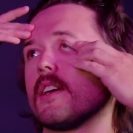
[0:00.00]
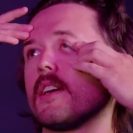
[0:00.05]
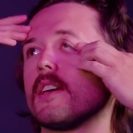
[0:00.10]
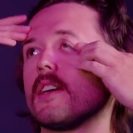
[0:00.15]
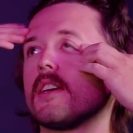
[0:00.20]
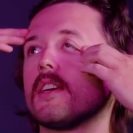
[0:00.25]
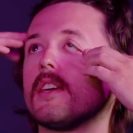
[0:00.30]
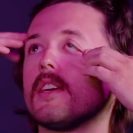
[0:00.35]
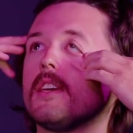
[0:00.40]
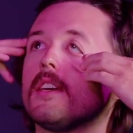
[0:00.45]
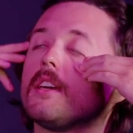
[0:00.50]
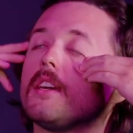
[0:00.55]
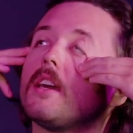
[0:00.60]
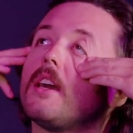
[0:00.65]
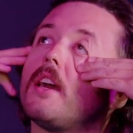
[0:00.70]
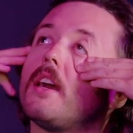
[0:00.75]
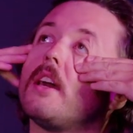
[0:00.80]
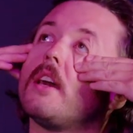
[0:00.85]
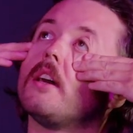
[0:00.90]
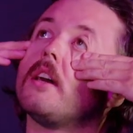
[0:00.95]

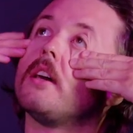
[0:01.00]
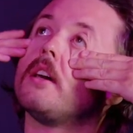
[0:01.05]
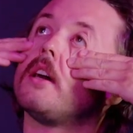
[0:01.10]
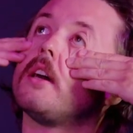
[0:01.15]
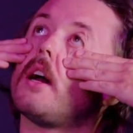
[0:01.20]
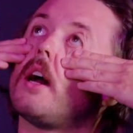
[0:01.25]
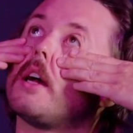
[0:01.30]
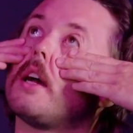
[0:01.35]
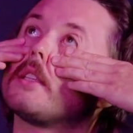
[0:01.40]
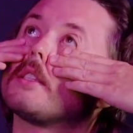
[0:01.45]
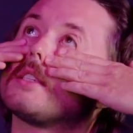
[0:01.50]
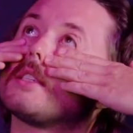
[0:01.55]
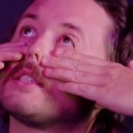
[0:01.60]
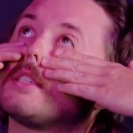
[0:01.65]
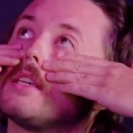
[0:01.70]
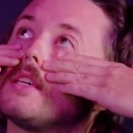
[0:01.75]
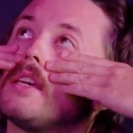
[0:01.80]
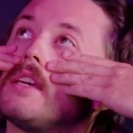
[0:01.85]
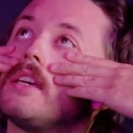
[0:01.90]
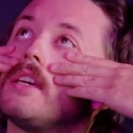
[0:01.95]
Yeah, I'd
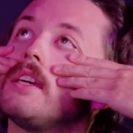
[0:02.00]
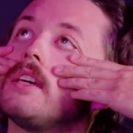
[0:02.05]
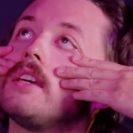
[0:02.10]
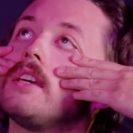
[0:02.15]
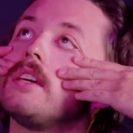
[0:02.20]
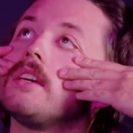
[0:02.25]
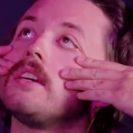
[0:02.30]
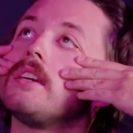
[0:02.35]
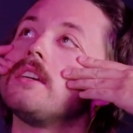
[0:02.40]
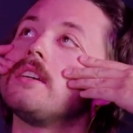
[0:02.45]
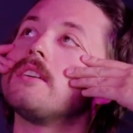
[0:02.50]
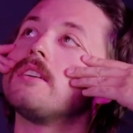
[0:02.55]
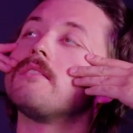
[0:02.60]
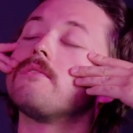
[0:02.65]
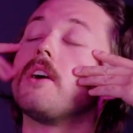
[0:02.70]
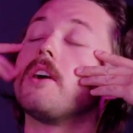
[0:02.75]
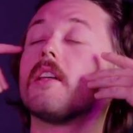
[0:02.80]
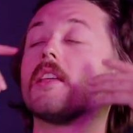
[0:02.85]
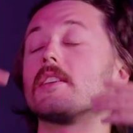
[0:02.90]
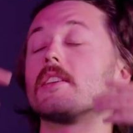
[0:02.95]
say.
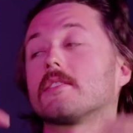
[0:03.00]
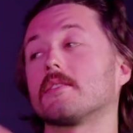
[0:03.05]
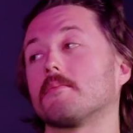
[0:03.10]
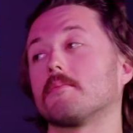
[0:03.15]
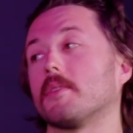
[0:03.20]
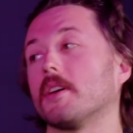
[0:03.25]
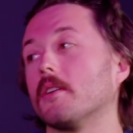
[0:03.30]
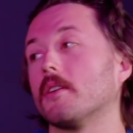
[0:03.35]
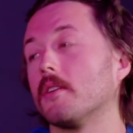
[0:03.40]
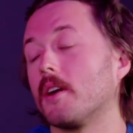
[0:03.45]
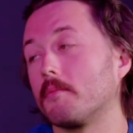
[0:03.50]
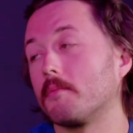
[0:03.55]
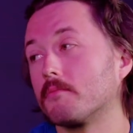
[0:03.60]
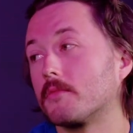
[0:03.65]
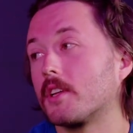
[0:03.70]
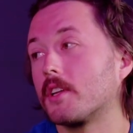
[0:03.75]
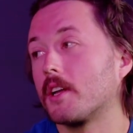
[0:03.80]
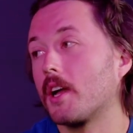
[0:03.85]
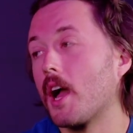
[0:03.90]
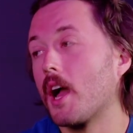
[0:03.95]
Well, that's a better.
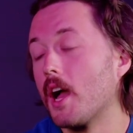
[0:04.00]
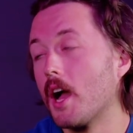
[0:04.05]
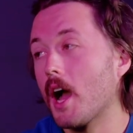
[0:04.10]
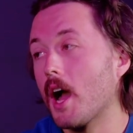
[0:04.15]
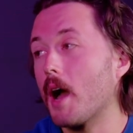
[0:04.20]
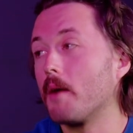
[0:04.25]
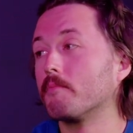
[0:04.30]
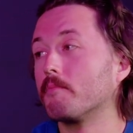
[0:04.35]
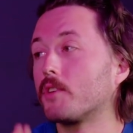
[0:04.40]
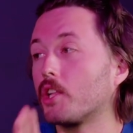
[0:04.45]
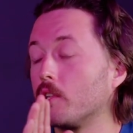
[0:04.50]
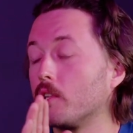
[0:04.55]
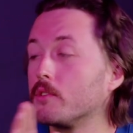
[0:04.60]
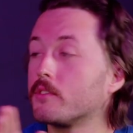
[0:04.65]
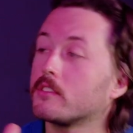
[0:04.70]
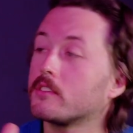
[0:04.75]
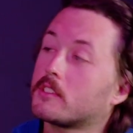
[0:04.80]
I'm closer to